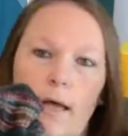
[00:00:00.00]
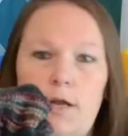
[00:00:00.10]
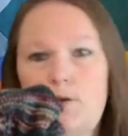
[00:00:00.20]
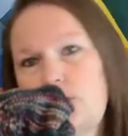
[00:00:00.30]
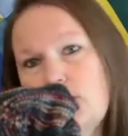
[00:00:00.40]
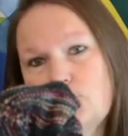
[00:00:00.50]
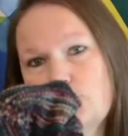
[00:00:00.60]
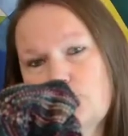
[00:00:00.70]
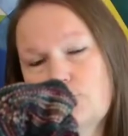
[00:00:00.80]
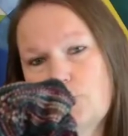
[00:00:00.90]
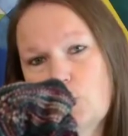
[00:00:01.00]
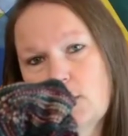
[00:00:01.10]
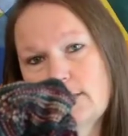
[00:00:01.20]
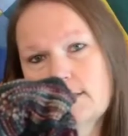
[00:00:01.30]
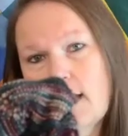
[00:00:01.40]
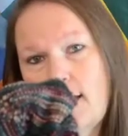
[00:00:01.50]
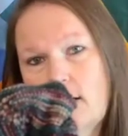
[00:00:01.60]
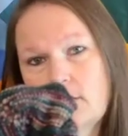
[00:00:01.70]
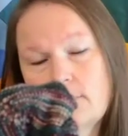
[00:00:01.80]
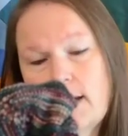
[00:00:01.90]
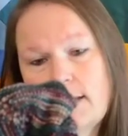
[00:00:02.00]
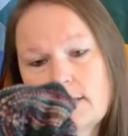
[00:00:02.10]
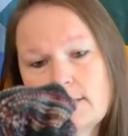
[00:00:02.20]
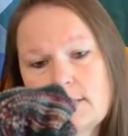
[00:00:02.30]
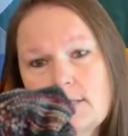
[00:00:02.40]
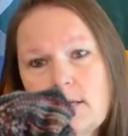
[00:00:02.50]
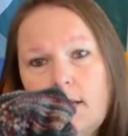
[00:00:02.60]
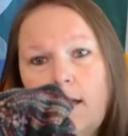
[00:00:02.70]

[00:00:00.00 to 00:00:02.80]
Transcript: and you knit the one side on the bias